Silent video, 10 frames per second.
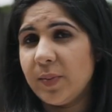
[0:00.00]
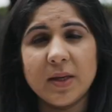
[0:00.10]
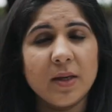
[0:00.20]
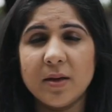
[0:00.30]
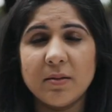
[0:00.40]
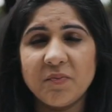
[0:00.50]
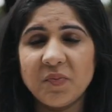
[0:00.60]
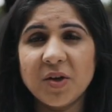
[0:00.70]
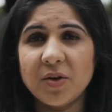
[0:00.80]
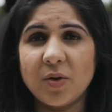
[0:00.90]
be,
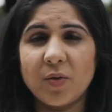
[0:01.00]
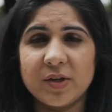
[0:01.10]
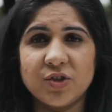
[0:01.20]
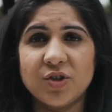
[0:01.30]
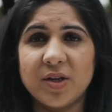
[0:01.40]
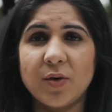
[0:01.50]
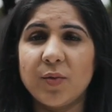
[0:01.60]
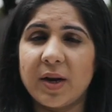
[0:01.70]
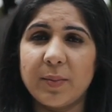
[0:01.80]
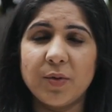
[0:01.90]
questioning
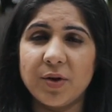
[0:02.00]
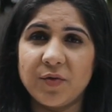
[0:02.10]
what I put